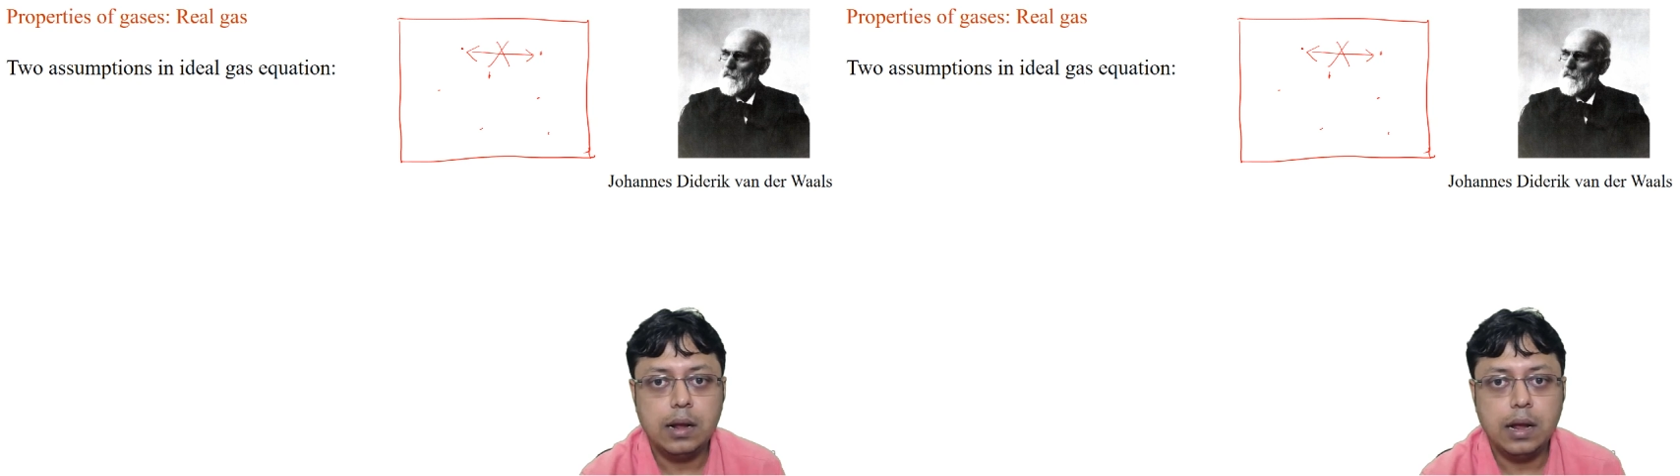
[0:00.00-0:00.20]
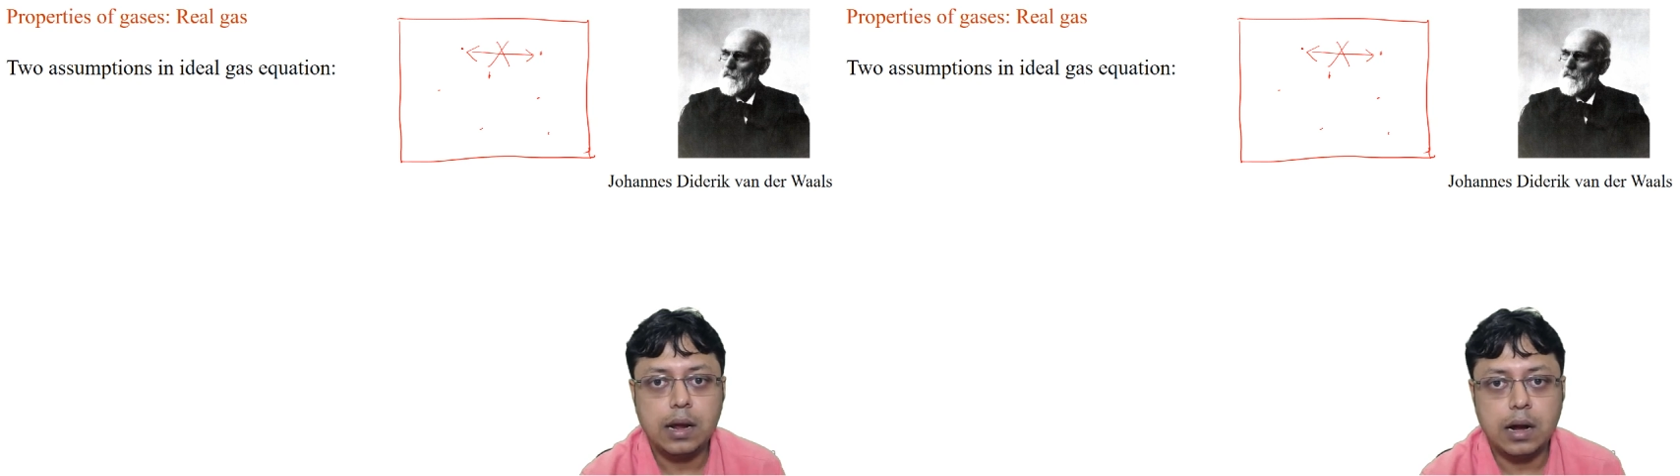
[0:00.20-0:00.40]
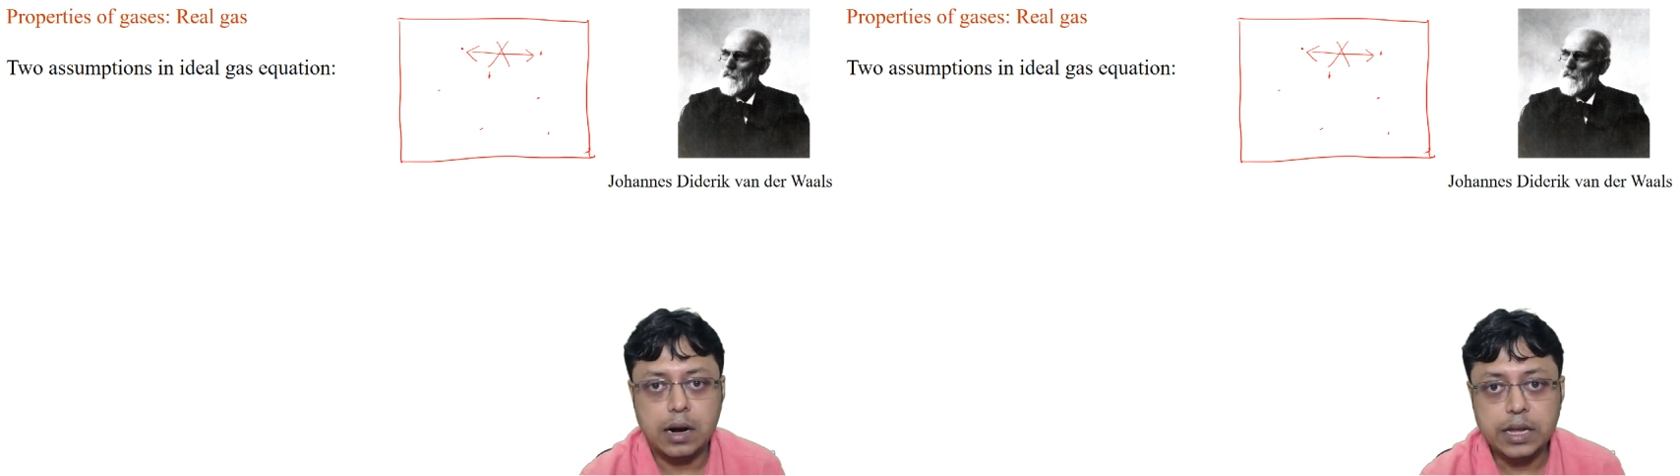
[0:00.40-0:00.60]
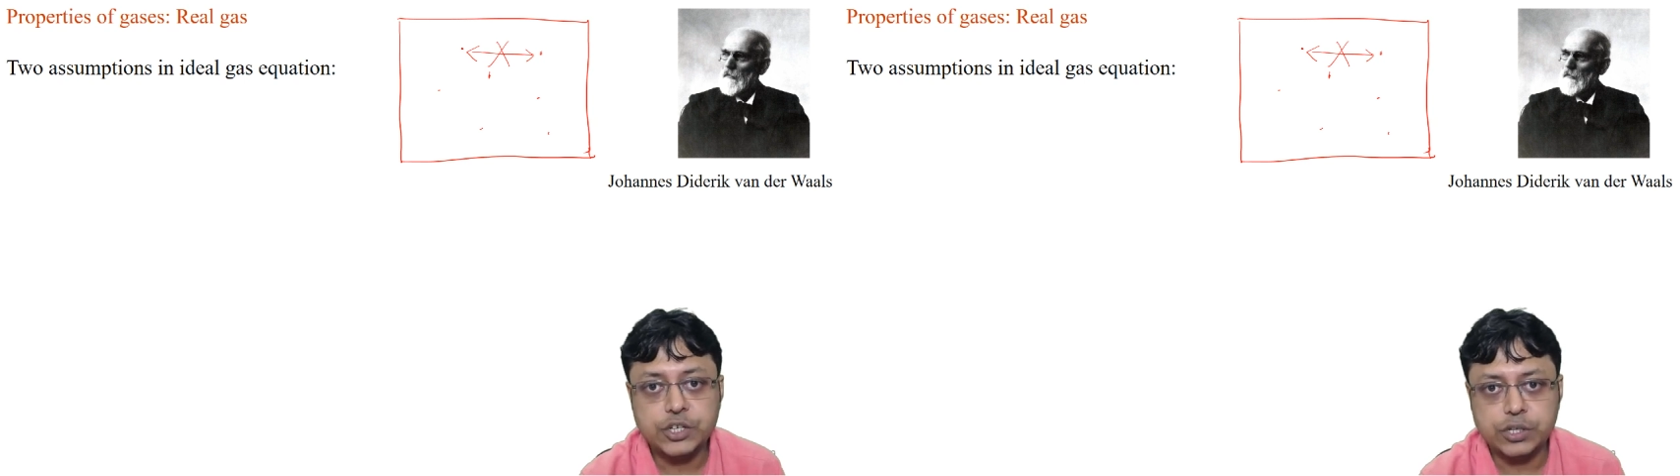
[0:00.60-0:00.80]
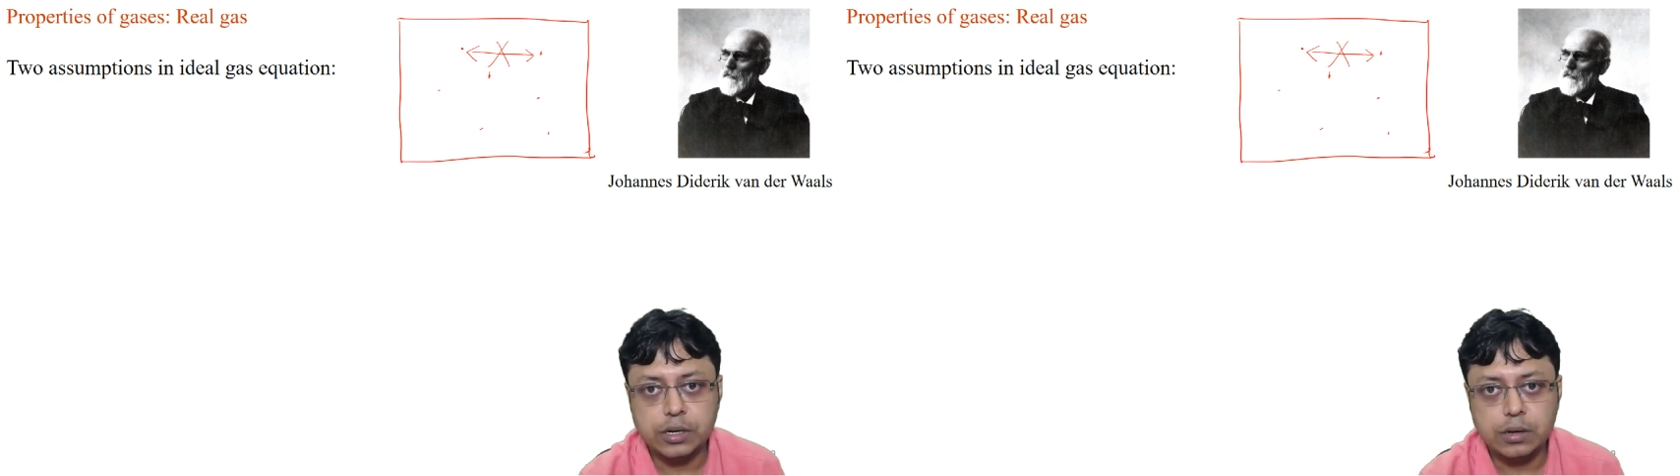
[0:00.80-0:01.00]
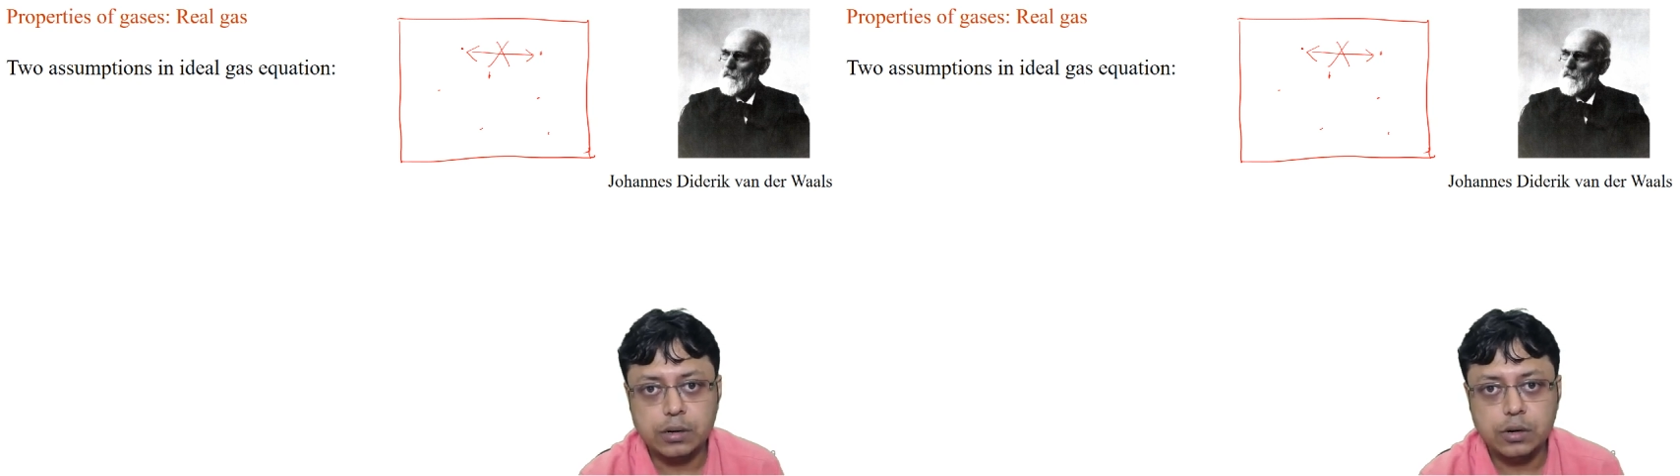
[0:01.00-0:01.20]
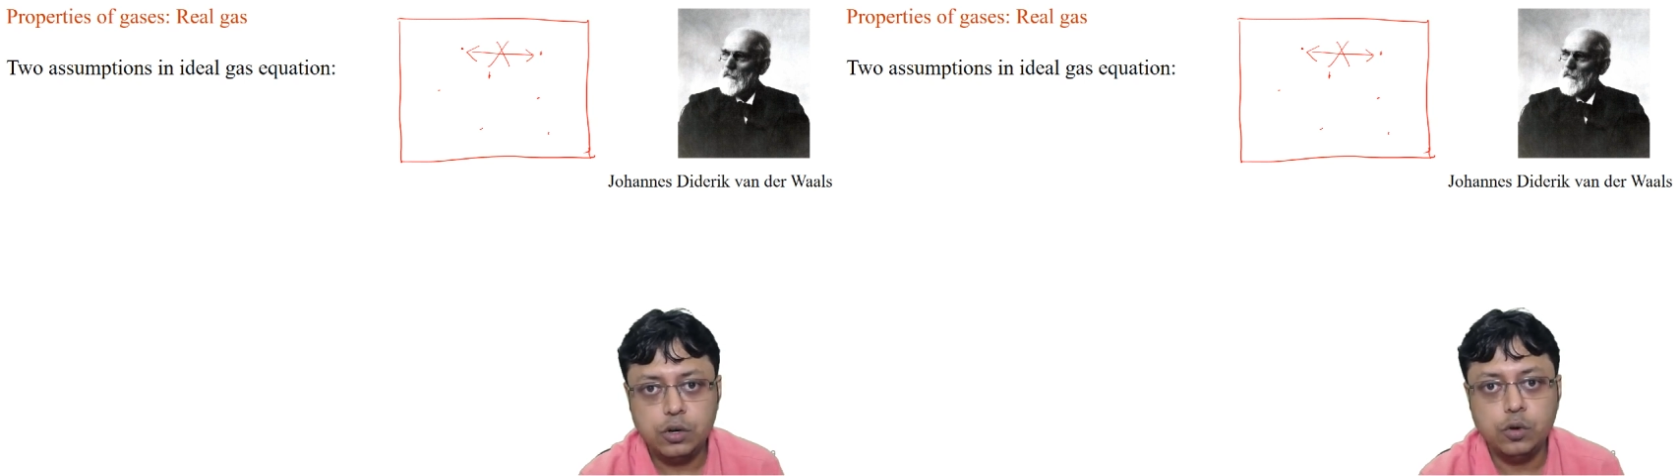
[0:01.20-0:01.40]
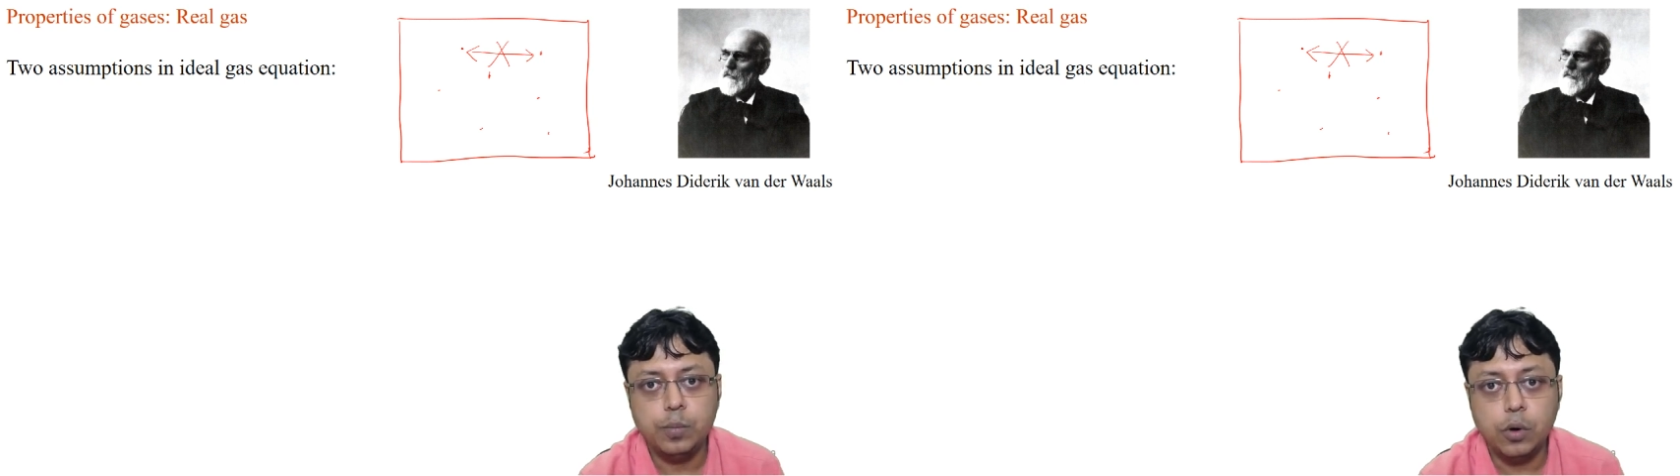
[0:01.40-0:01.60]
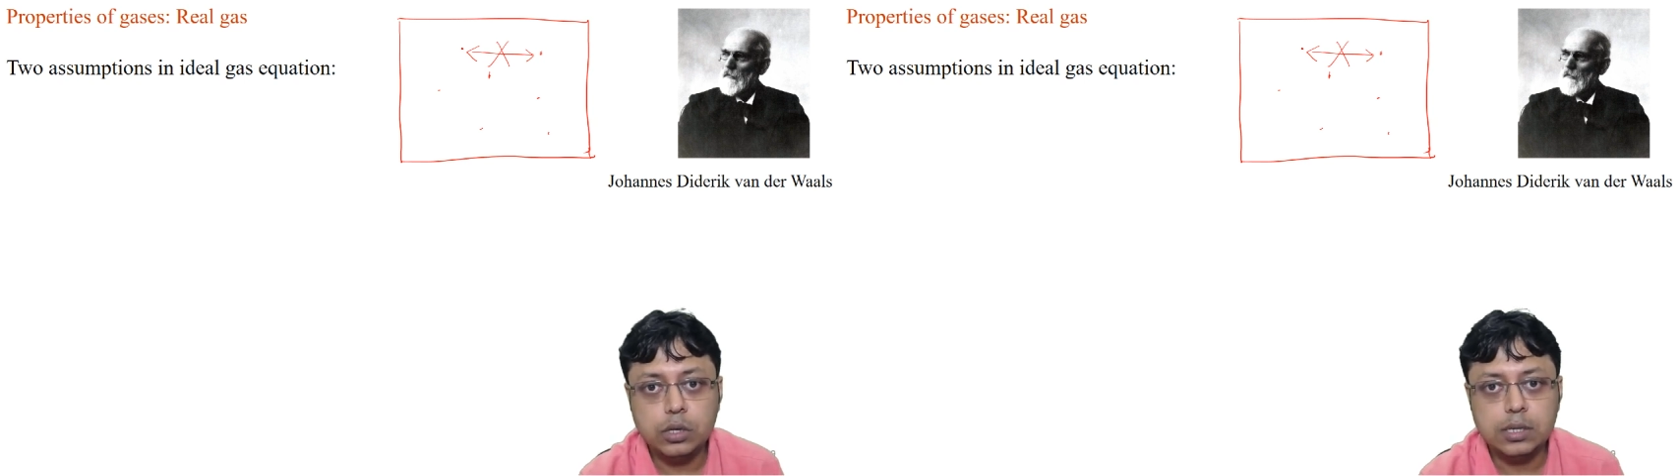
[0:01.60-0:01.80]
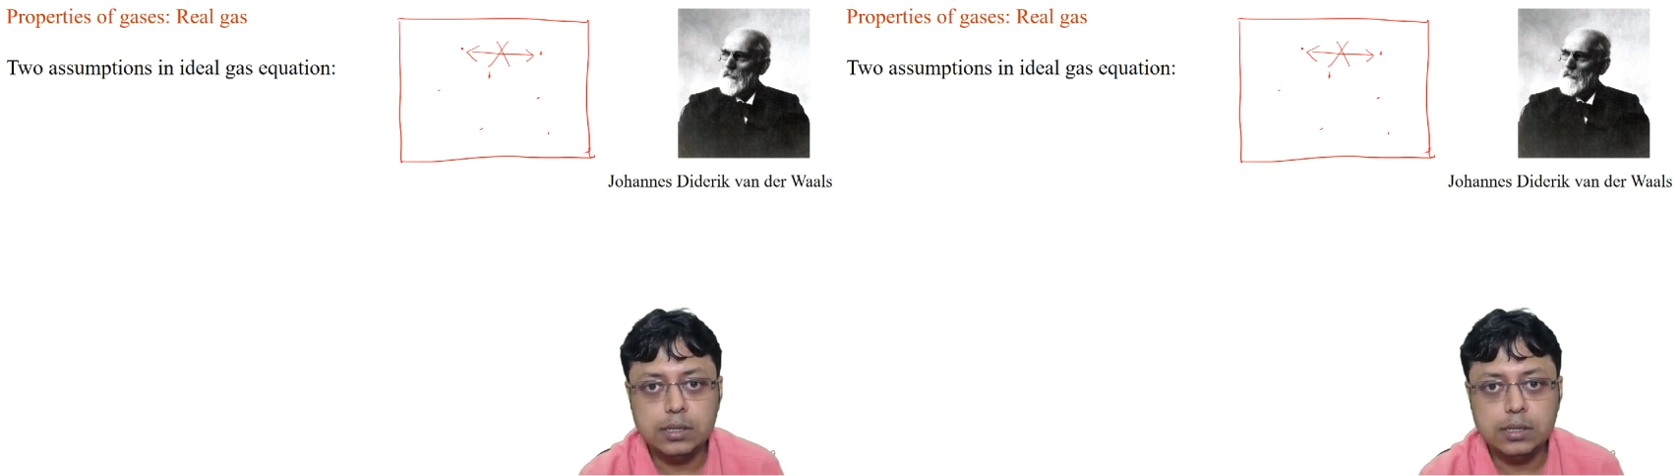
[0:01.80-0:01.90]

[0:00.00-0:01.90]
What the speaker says: a correction to both